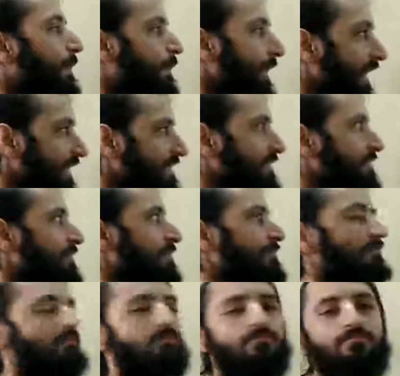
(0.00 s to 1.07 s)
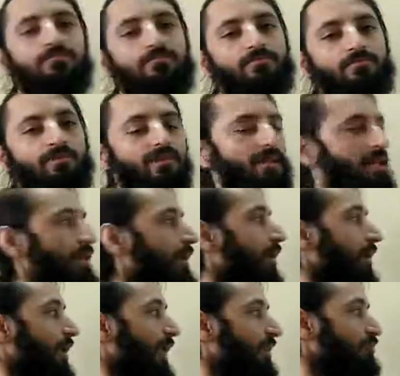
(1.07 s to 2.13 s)
Then we can.
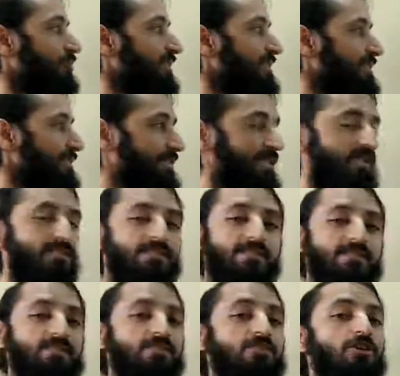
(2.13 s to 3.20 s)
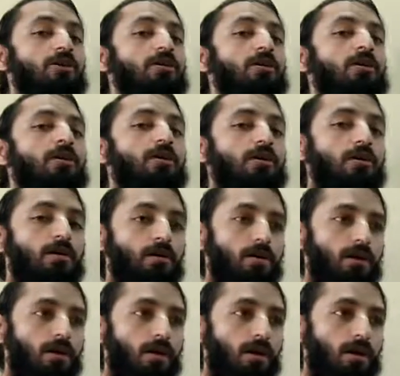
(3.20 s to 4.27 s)
Now this stage is
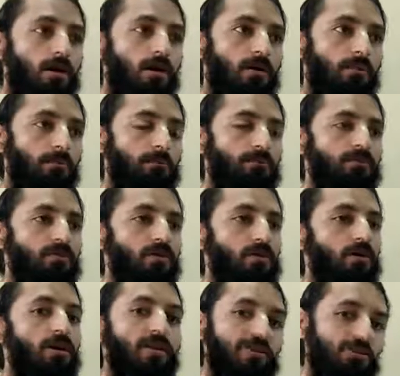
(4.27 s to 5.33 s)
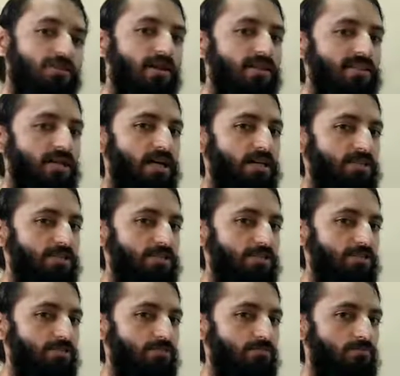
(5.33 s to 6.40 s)
Kanishtha Adhikari
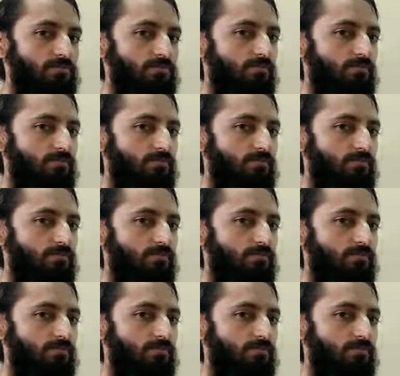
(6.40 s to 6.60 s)
stage.